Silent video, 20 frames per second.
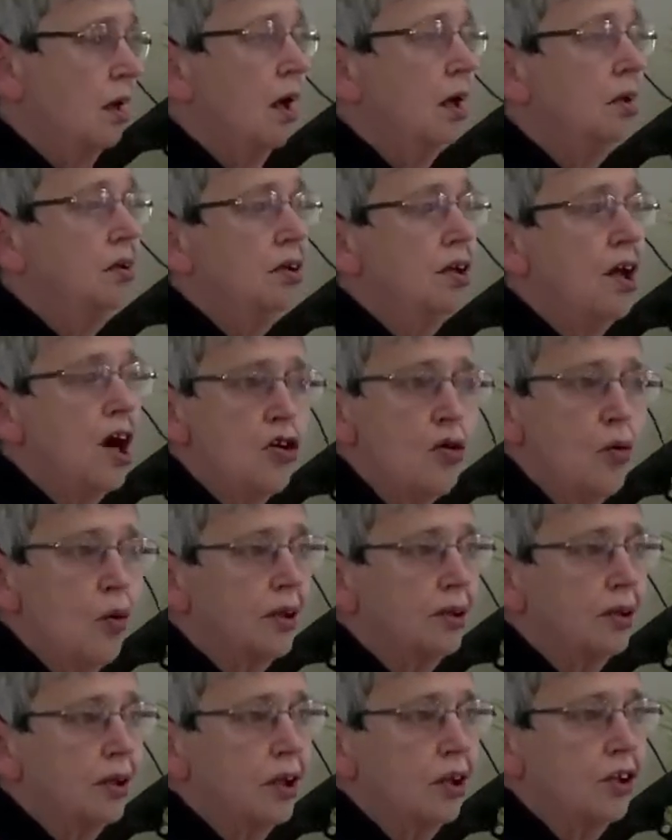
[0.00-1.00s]
And no
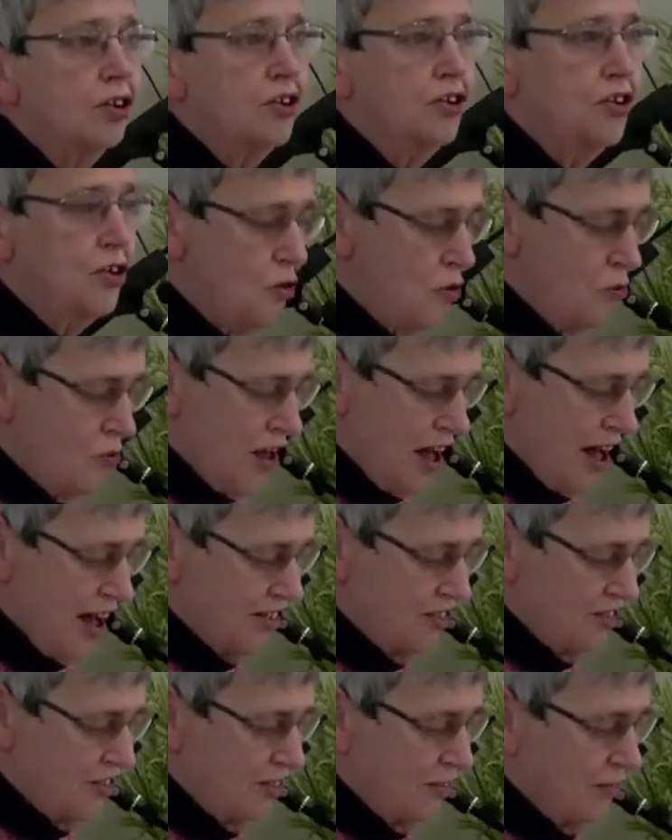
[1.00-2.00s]
one can do
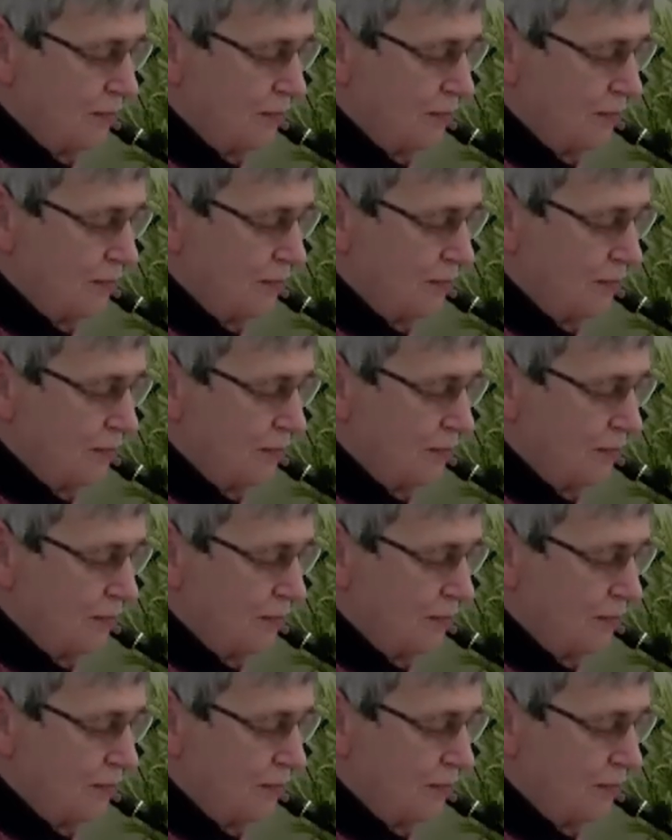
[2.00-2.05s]
that.